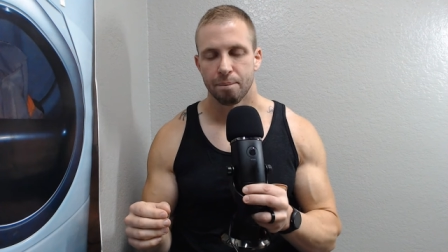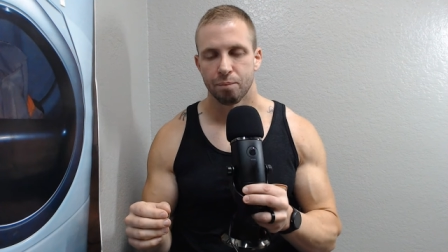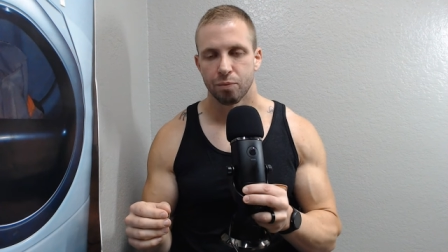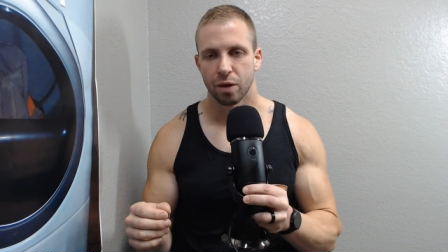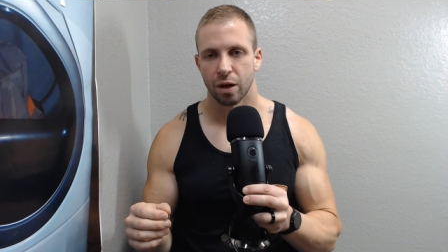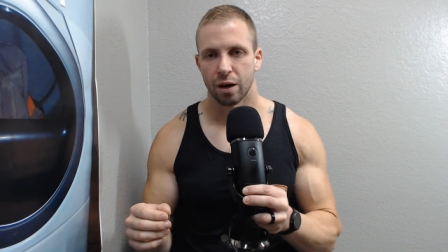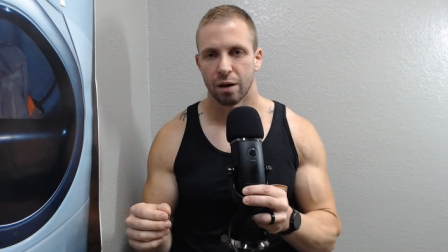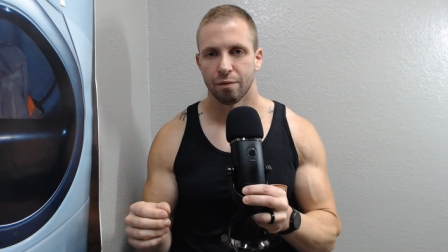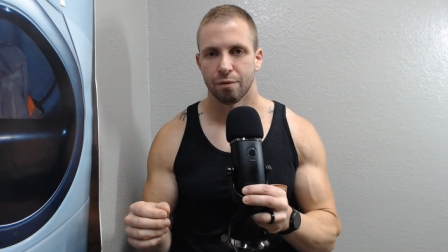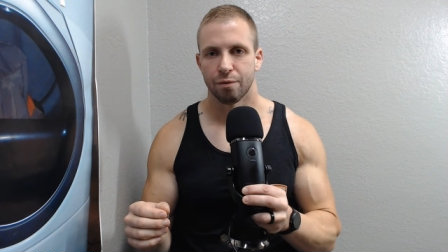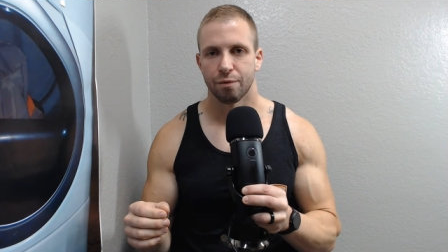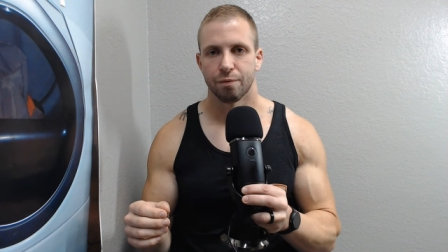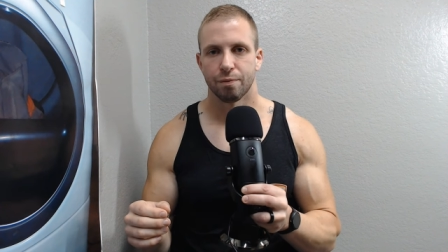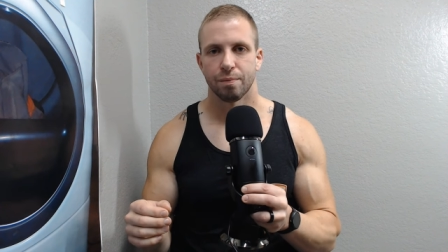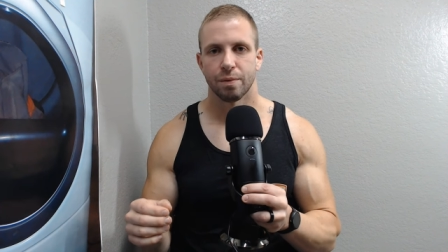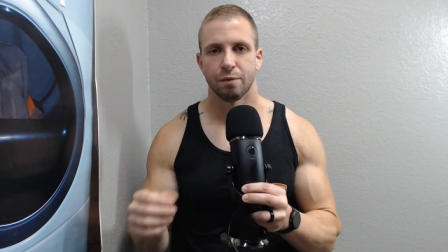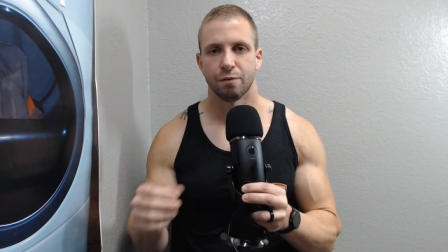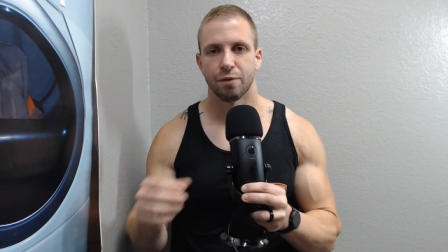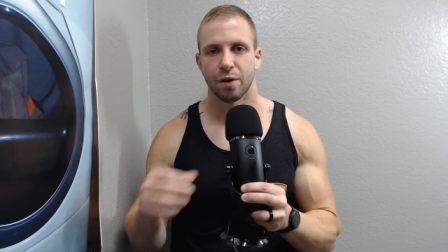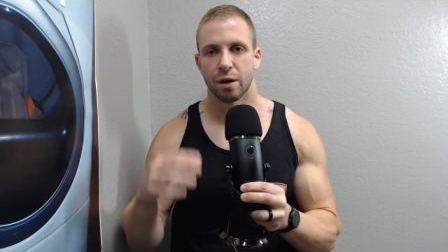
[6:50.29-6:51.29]
of
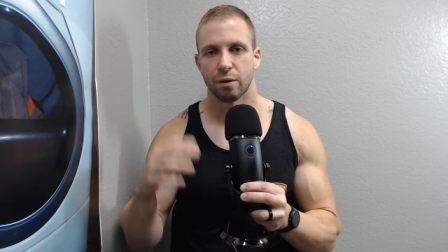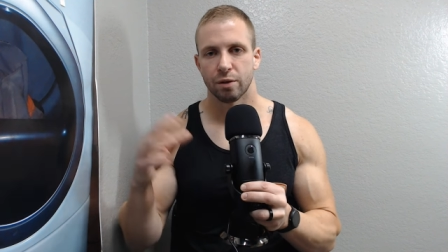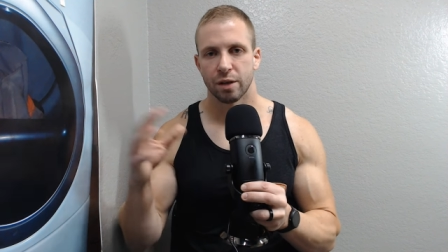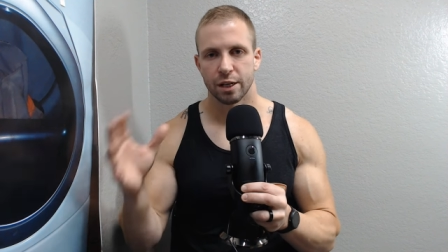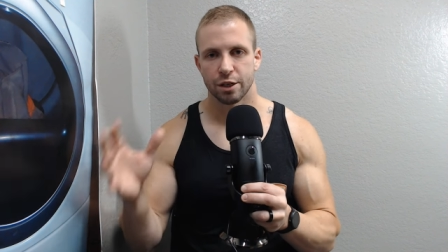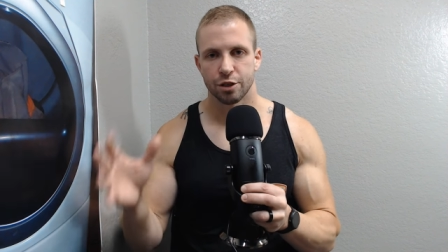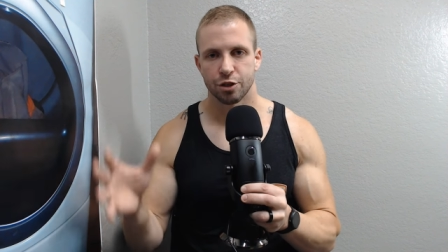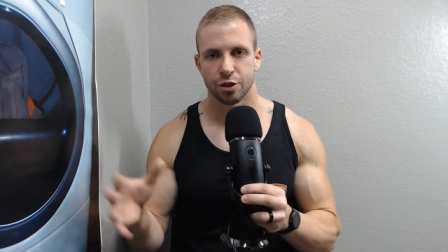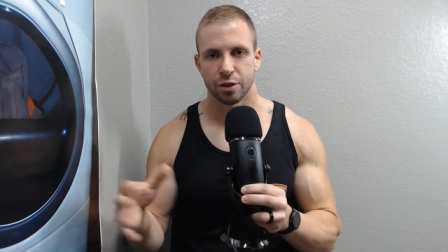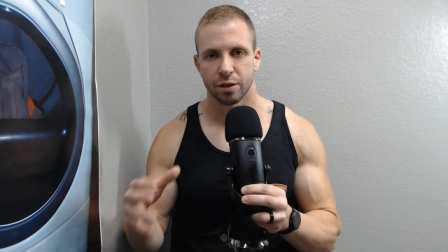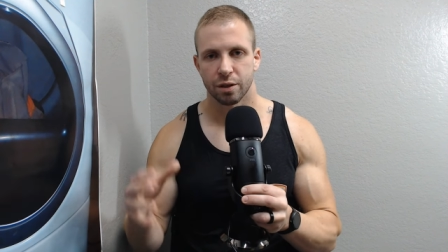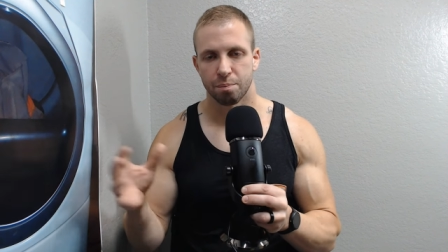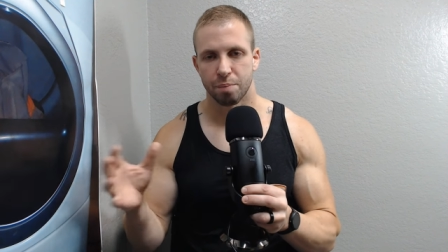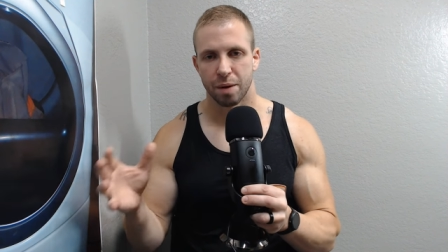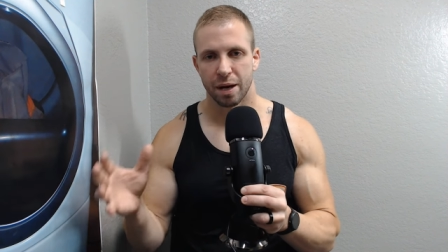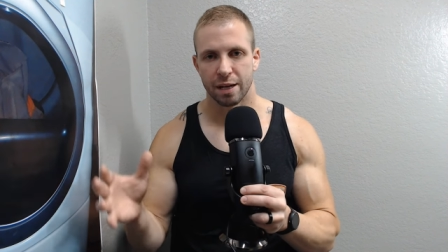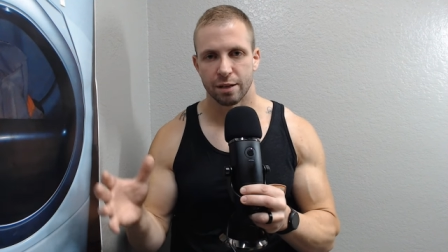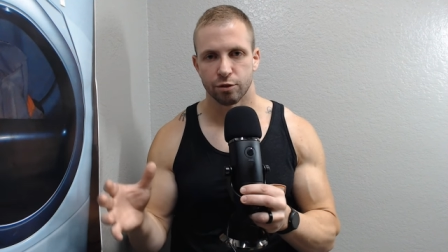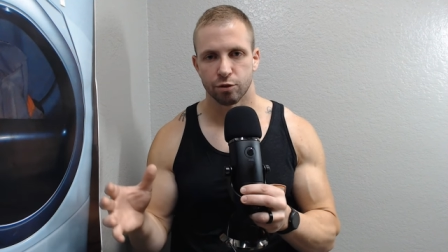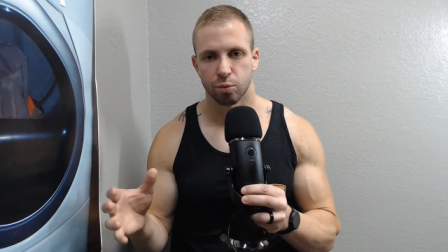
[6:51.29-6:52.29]
the foundation, the
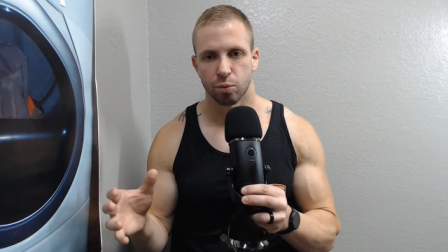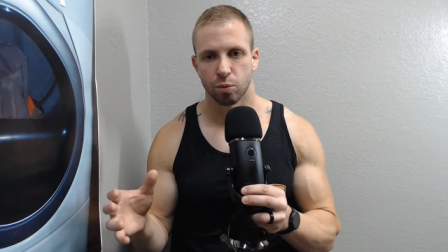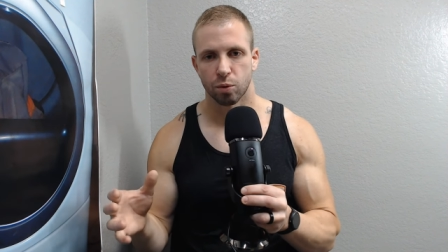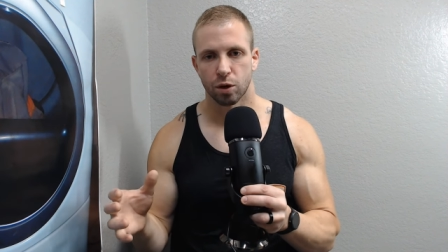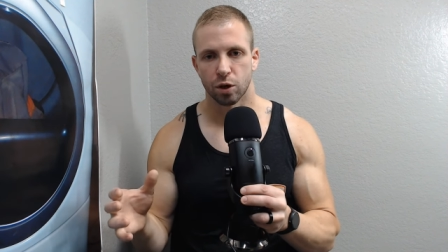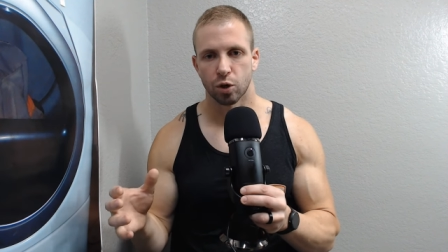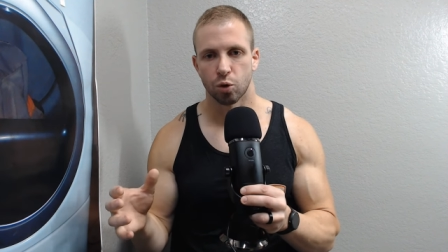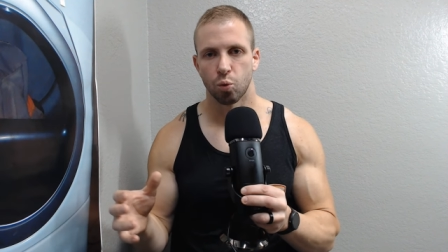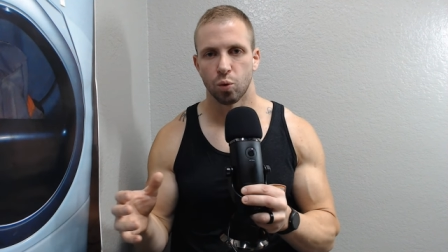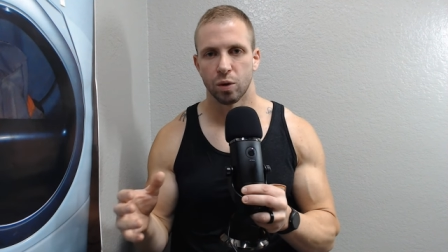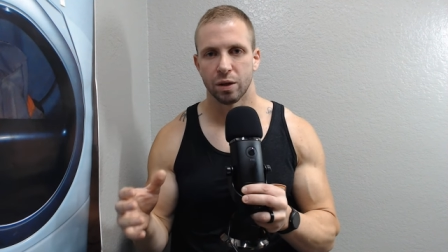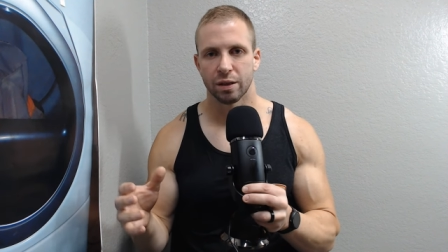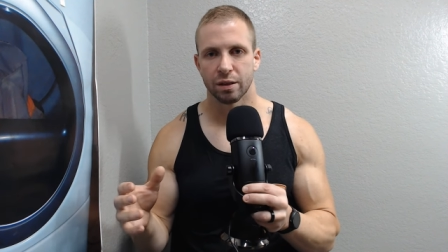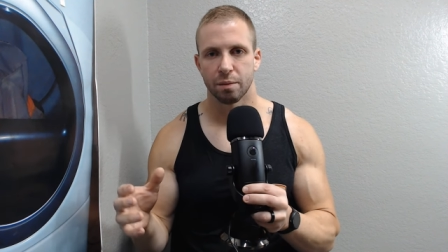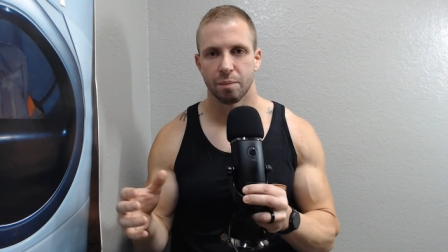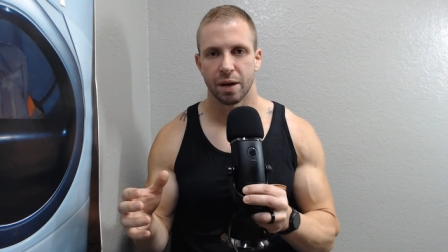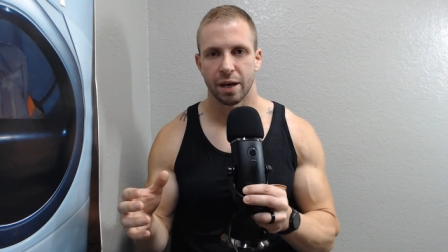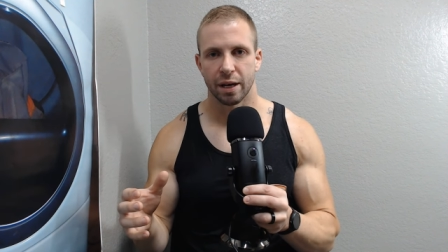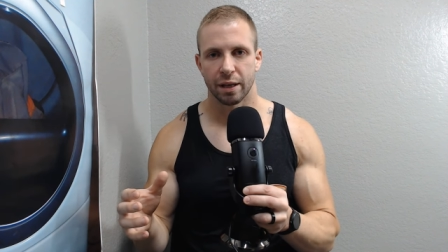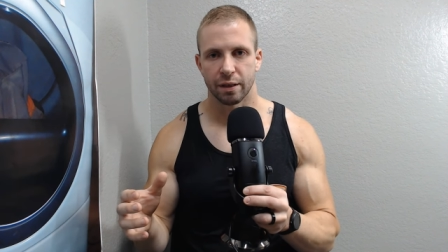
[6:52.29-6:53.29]
base work with the
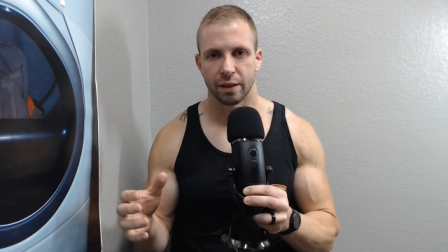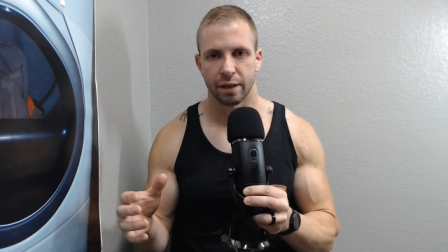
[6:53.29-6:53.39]
main